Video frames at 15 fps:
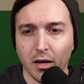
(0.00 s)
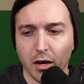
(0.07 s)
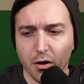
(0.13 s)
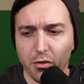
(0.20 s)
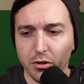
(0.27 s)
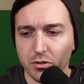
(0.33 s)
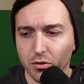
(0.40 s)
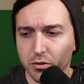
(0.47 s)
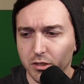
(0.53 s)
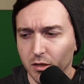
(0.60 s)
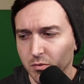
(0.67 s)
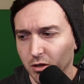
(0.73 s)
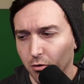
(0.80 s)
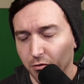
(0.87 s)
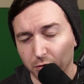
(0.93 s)
These are the teams
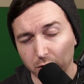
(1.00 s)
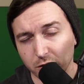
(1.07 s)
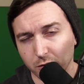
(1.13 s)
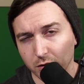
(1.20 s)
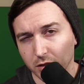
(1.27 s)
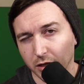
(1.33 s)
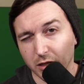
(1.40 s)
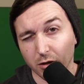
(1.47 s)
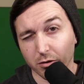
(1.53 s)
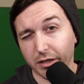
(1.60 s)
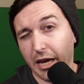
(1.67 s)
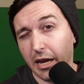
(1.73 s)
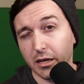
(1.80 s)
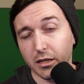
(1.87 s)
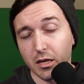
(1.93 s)
I refer to as like your
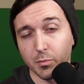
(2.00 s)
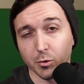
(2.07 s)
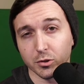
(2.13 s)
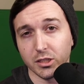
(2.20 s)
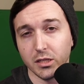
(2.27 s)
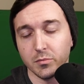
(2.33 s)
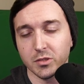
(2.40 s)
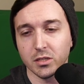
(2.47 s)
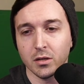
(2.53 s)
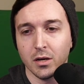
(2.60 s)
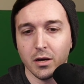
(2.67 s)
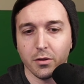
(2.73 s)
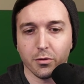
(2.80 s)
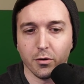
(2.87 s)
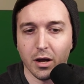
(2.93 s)
gatekeeper teams.
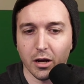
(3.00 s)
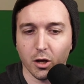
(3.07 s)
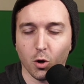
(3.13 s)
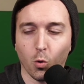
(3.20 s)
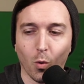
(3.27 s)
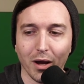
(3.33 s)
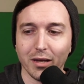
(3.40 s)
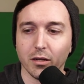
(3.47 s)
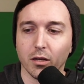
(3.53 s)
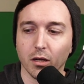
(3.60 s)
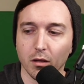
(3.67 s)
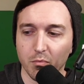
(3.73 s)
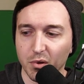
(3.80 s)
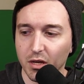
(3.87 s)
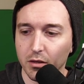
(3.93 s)
They're not quite going to
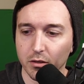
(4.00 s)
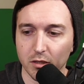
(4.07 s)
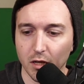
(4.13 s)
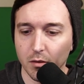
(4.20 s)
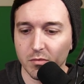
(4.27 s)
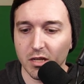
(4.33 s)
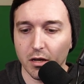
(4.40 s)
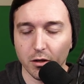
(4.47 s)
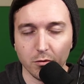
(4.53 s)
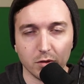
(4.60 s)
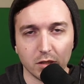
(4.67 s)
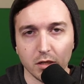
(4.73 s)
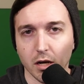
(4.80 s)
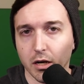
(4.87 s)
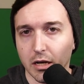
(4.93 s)
be the teams that you
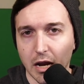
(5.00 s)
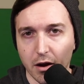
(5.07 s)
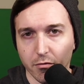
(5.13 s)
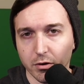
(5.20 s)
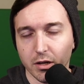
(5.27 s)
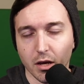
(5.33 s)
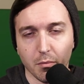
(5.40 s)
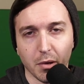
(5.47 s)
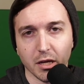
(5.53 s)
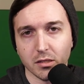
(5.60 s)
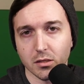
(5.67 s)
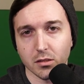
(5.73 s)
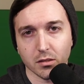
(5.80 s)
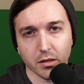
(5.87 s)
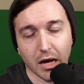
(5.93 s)
see on an everyday
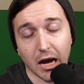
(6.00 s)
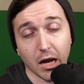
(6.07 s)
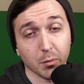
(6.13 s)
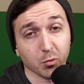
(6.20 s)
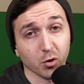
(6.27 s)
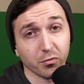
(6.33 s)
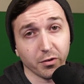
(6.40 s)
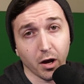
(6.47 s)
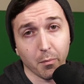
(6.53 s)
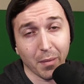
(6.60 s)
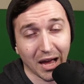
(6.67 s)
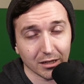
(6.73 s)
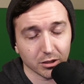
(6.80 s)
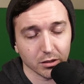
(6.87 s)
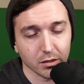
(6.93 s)
basis in the high profile
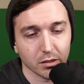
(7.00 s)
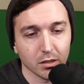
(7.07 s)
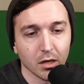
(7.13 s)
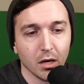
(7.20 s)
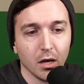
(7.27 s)
matches.